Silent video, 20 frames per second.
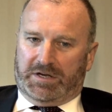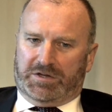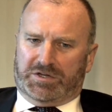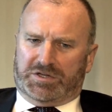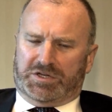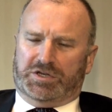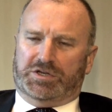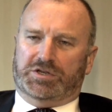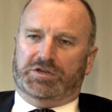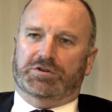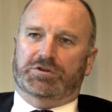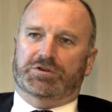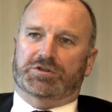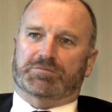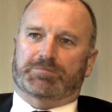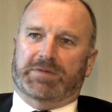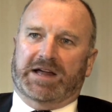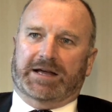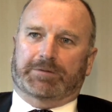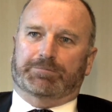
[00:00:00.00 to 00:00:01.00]
There's a
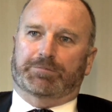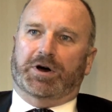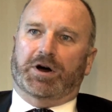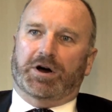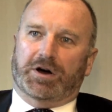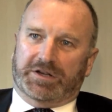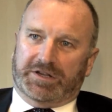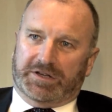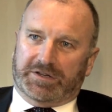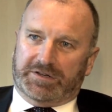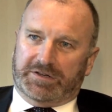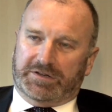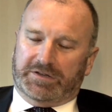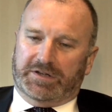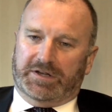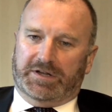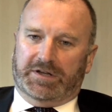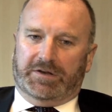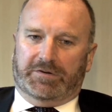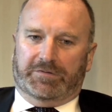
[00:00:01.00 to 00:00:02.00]
huge black market
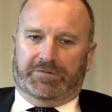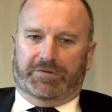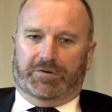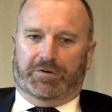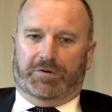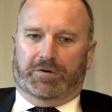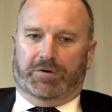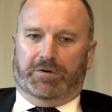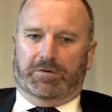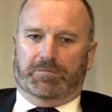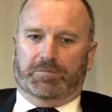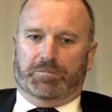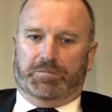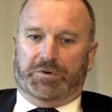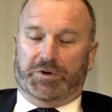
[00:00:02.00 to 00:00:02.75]
for